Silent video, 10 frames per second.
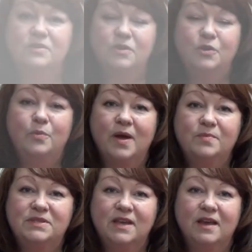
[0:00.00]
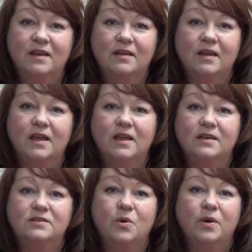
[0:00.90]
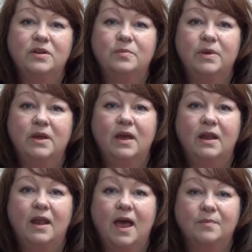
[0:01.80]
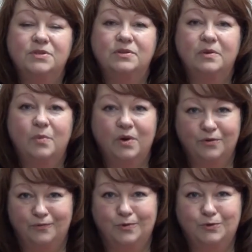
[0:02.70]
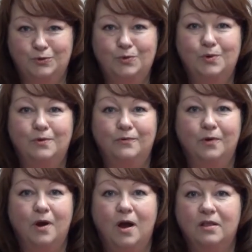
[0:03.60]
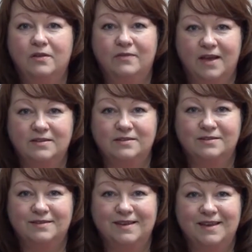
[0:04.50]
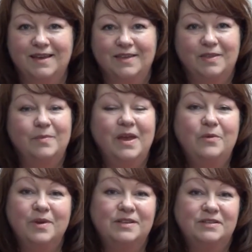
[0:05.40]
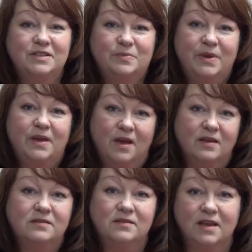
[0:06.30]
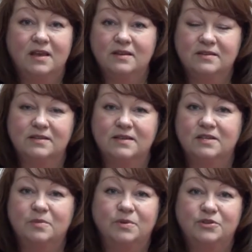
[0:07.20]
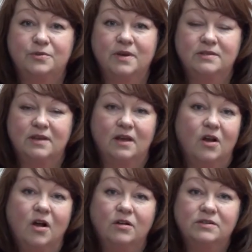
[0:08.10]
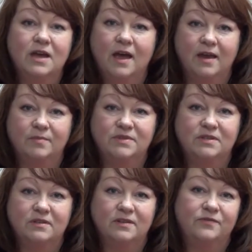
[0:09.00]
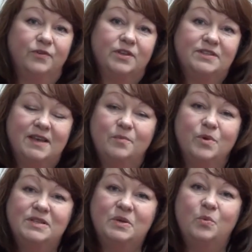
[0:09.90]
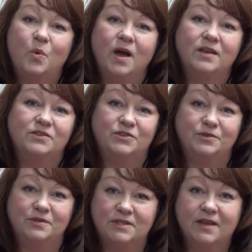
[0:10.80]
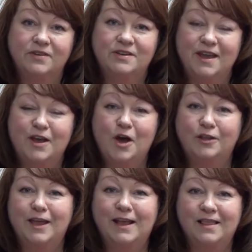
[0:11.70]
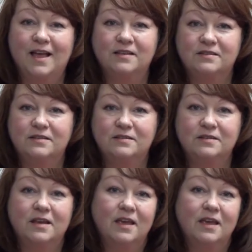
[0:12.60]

new website is going to be an absolutely wonderful tool for all of us. The main reason is because it is accessible to us at all times. The, for the same reason why students love to take online classes,